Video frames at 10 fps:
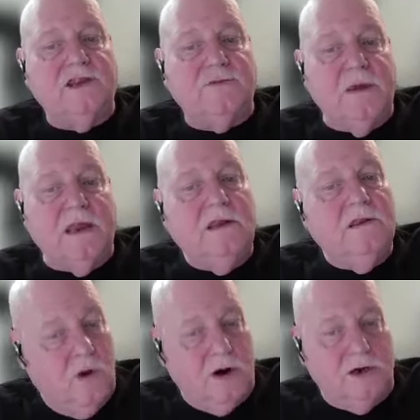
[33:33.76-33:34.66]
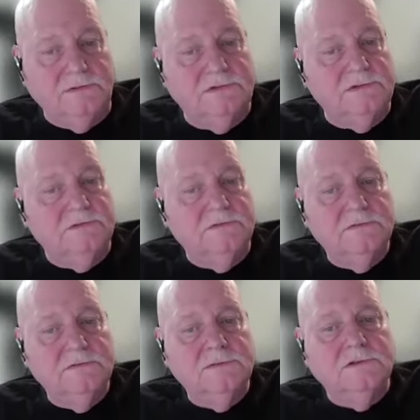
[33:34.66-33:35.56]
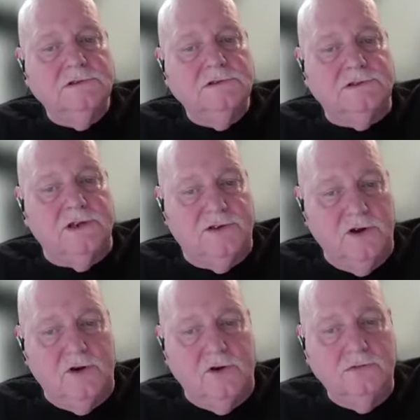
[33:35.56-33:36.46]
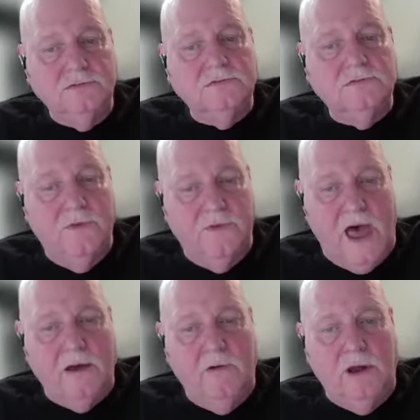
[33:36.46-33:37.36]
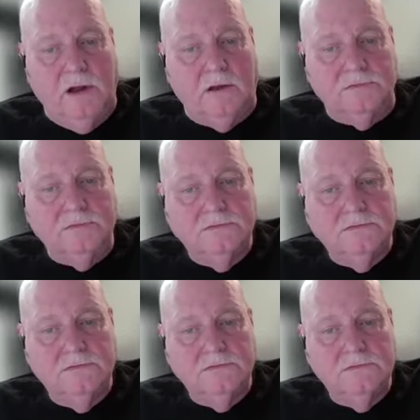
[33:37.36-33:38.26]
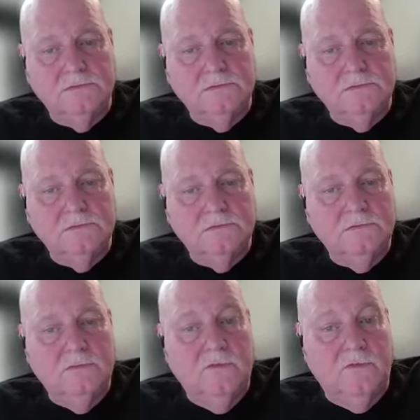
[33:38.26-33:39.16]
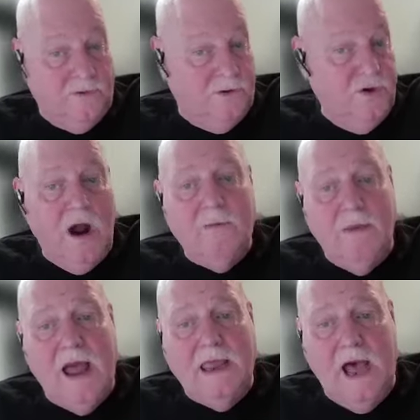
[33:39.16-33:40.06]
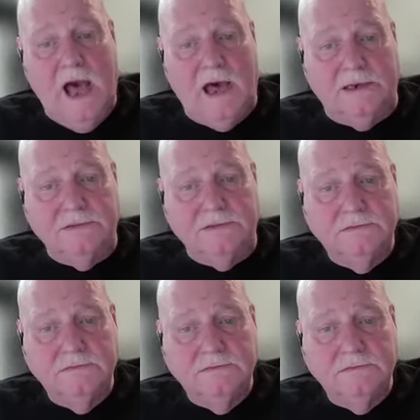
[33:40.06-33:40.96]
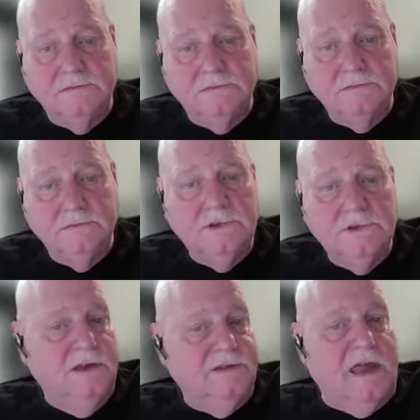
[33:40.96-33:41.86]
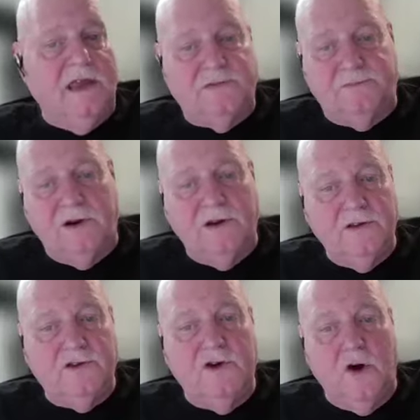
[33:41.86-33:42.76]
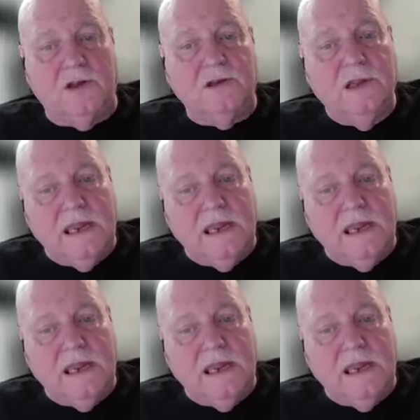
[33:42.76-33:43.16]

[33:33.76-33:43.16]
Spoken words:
Teach me, Lord, to do thy will. For you are my God. Thy spirit is good.